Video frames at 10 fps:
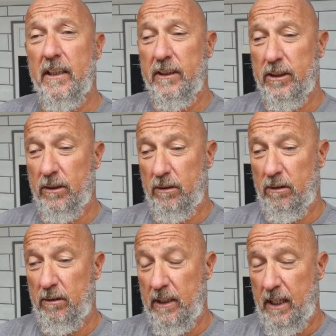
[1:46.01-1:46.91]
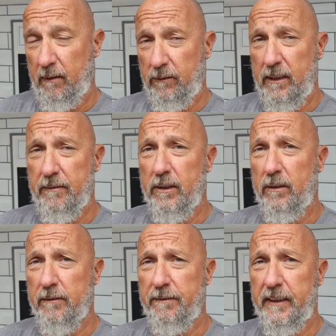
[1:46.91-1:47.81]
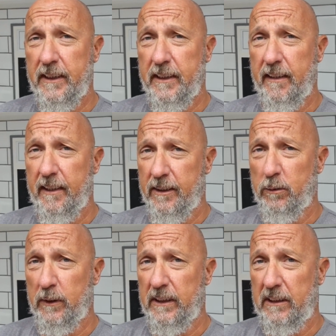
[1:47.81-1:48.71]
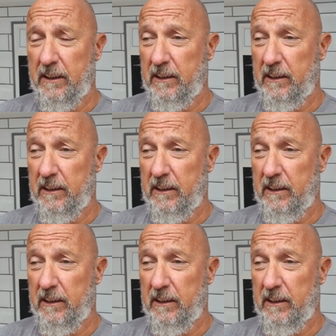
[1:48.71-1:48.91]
So I'm going to have a go at fitting it this week